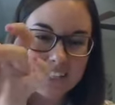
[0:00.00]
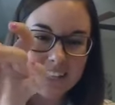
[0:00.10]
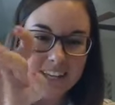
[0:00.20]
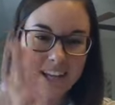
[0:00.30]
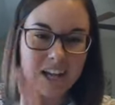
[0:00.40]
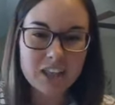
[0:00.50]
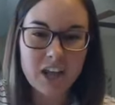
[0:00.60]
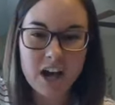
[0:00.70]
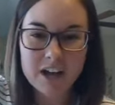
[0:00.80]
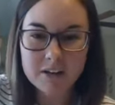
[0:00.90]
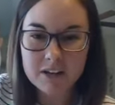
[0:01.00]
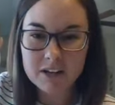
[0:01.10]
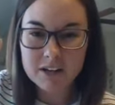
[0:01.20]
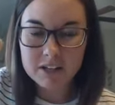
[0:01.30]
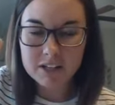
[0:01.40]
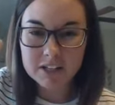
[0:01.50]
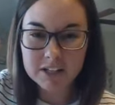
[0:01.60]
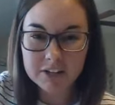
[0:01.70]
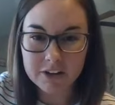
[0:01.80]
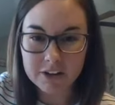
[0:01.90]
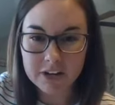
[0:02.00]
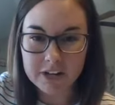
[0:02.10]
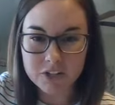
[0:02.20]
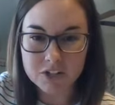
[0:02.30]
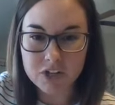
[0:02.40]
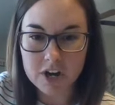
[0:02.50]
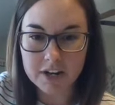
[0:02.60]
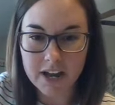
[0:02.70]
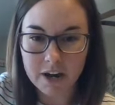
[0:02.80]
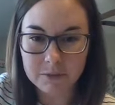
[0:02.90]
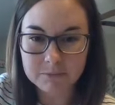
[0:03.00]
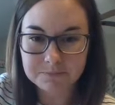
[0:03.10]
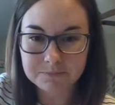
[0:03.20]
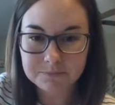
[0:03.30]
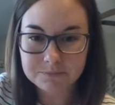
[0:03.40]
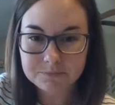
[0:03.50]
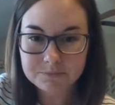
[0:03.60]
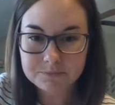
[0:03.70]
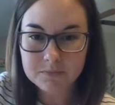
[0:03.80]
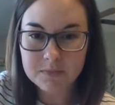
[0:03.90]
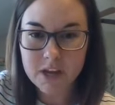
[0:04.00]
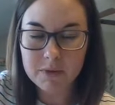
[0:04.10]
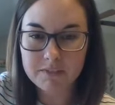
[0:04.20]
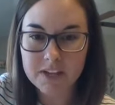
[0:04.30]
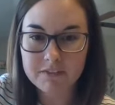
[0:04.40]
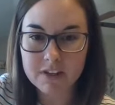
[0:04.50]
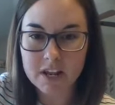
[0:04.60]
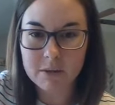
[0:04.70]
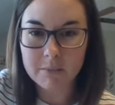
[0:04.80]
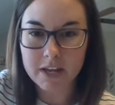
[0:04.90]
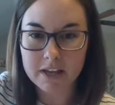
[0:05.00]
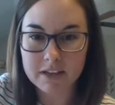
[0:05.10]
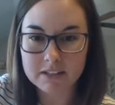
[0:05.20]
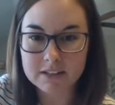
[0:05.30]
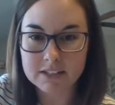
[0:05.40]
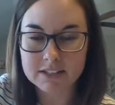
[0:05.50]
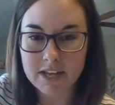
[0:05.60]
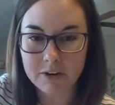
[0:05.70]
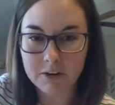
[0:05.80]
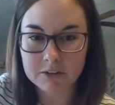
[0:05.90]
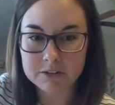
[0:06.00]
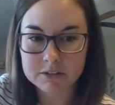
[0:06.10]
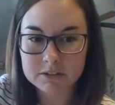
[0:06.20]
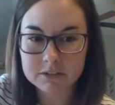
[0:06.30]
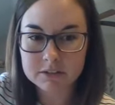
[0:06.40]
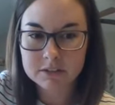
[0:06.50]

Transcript: It's a lot clearer in the jar now that we've given it a minute to settle.